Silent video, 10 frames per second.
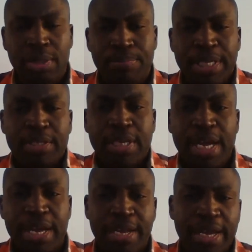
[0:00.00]
Because
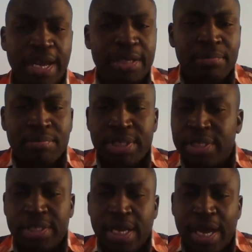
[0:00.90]
I had
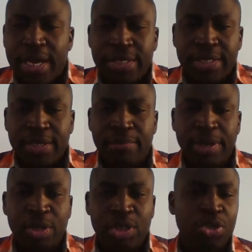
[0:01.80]
this idea
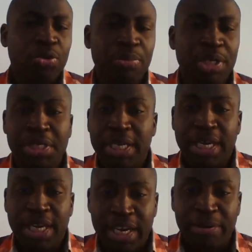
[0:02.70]
about me
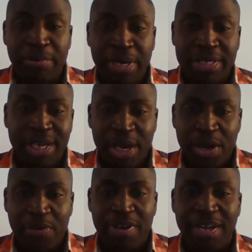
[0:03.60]
declaring
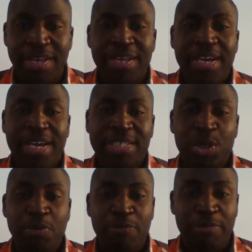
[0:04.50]
myself as
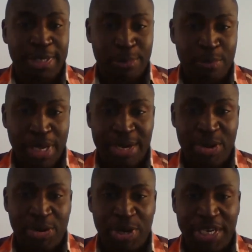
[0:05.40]
a visible
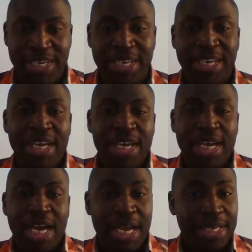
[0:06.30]
minority,
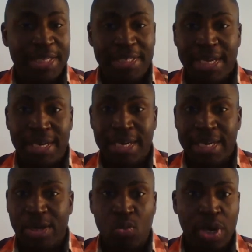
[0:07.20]
I decided
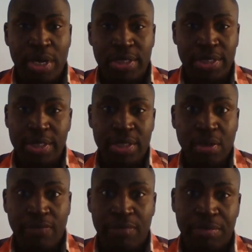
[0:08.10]
that this is
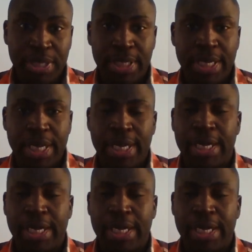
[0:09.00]
not for me.